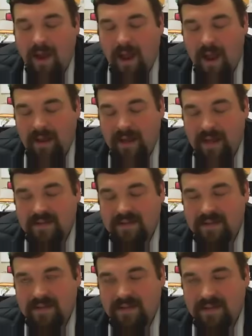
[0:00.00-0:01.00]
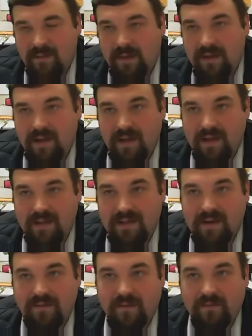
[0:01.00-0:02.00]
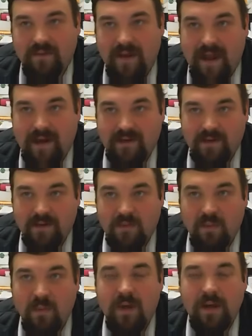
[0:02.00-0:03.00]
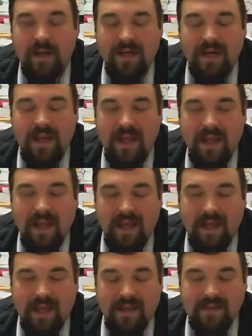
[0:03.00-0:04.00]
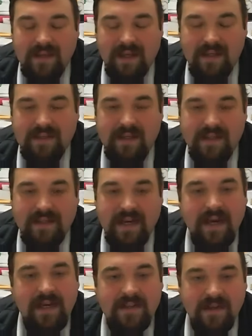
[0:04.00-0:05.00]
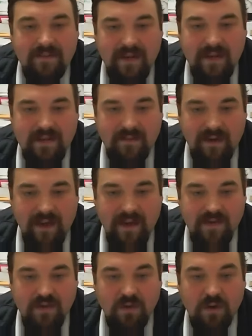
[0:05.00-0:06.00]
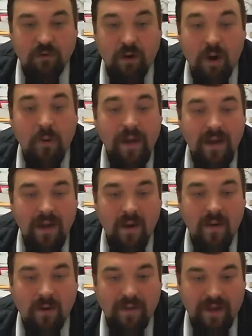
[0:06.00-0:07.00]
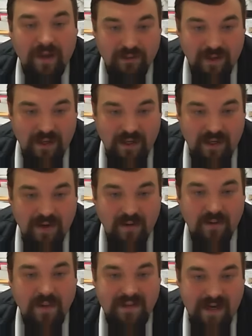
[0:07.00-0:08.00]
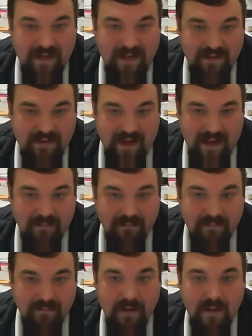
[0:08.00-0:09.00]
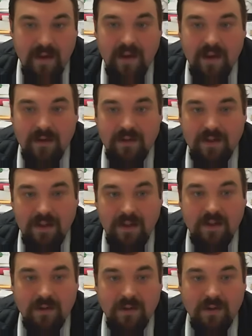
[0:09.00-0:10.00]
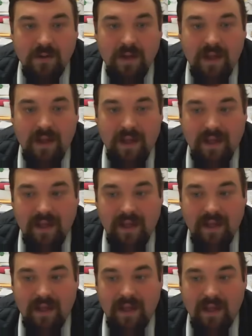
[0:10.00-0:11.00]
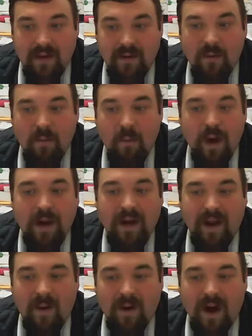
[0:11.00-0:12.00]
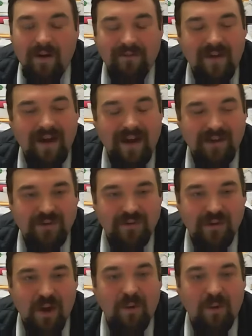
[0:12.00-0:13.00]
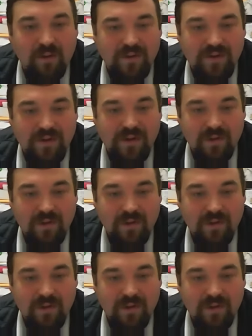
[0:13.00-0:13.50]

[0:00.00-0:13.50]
I guess we look at different factors. One is the attendance of these events growing, or are they shrinking, or are they staying the same? Two, what are our financial goals?